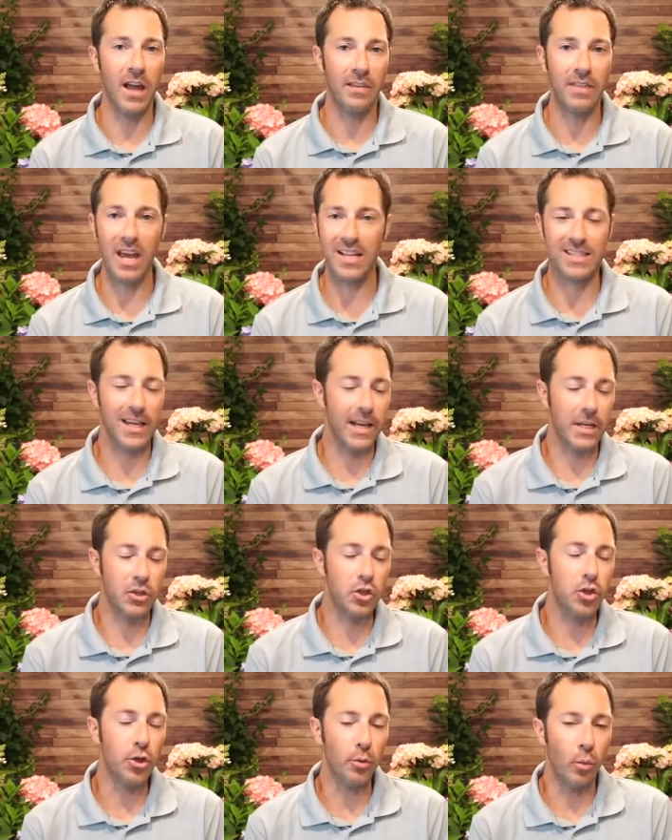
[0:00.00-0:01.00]
that it's getting
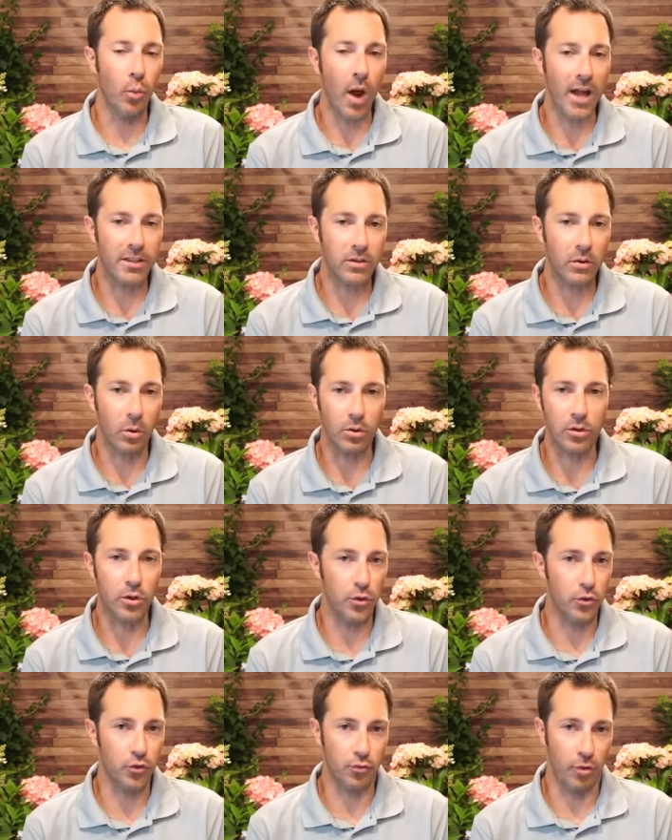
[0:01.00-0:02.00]
too wet or
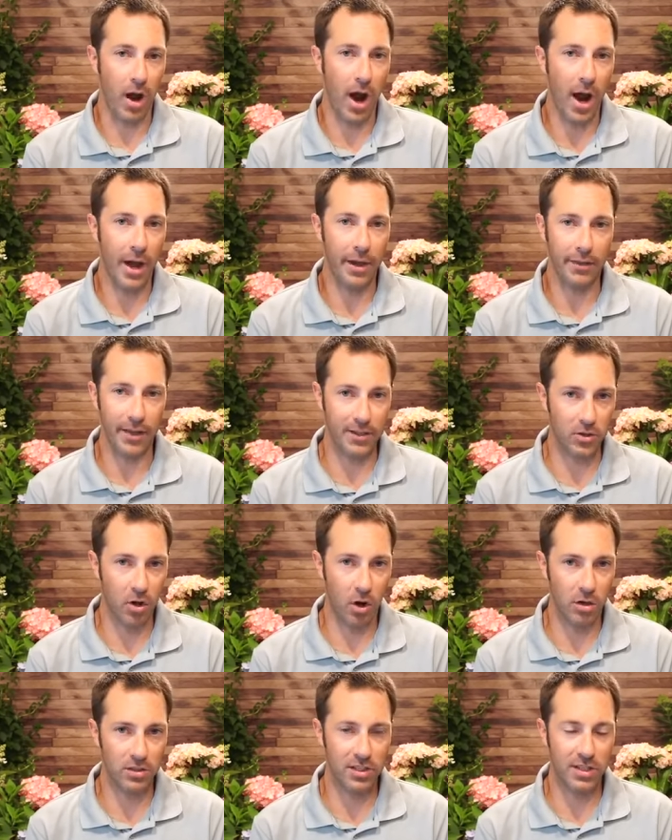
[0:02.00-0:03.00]
too dry, and that's
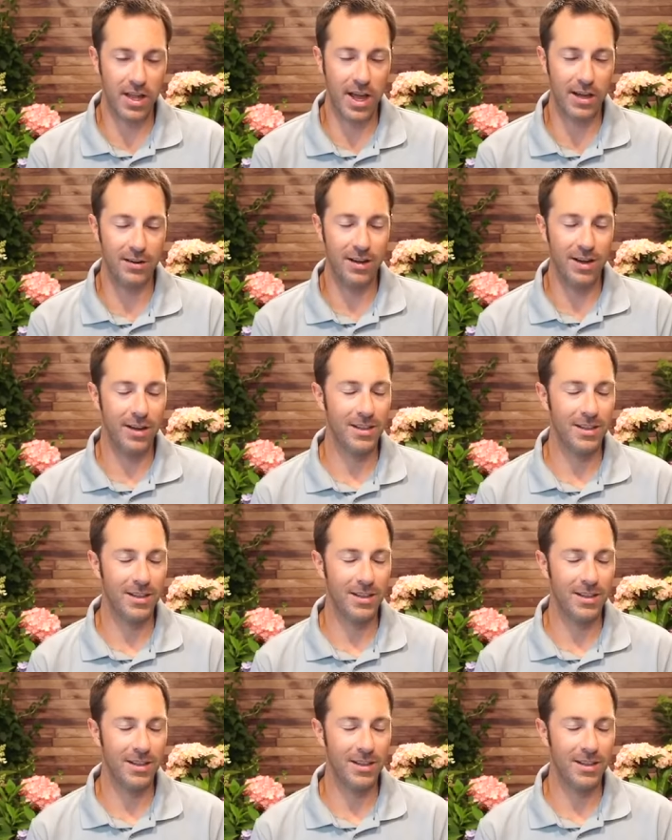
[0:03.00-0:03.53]
causing that.